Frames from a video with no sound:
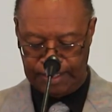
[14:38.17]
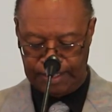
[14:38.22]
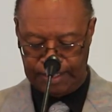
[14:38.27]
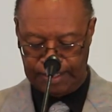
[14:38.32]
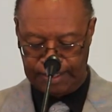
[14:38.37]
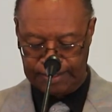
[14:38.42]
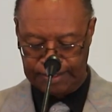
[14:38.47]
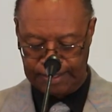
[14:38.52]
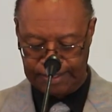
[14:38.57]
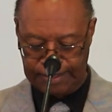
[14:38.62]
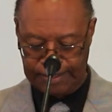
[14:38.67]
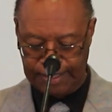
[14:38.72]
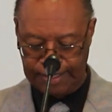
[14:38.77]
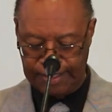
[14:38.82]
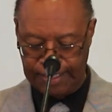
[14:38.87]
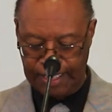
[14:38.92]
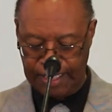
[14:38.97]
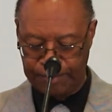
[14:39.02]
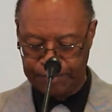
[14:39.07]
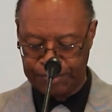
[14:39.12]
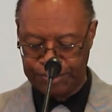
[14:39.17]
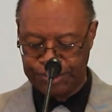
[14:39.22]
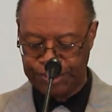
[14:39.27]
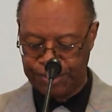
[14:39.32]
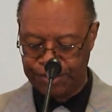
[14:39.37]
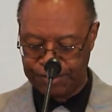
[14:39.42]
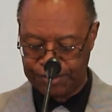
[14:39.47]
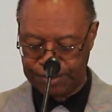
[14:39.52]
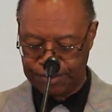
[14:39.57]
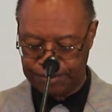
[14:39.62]
it and they came to
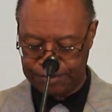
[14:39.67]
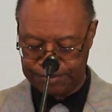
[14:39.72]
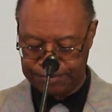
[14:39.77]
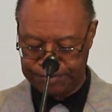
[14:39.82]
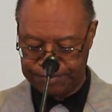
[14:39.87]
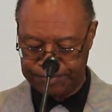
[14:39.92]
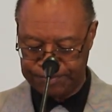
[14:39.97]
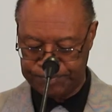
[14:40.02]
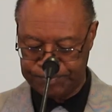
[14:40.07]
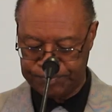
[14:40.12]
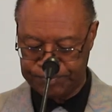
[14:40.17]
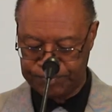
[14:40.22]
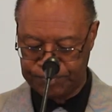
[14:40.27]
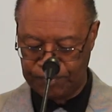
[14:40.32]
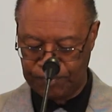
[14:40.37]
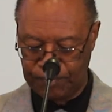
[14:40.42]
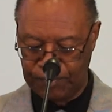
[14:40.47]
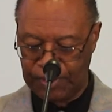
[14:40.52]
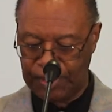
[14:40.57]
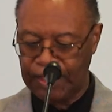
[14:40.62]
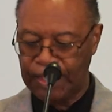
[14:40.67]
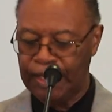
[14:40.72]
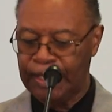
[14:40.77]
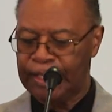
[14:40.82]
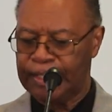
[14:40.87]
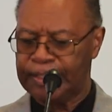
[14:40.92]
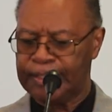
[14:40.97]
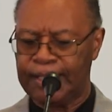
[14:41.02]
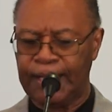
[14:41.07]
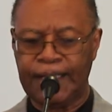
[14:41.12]
Jericho.
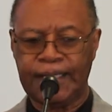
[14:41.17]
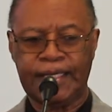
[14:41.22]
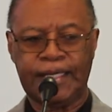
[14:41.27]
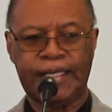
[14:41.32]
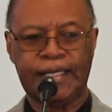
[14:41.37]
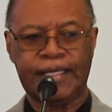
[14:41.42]
Now,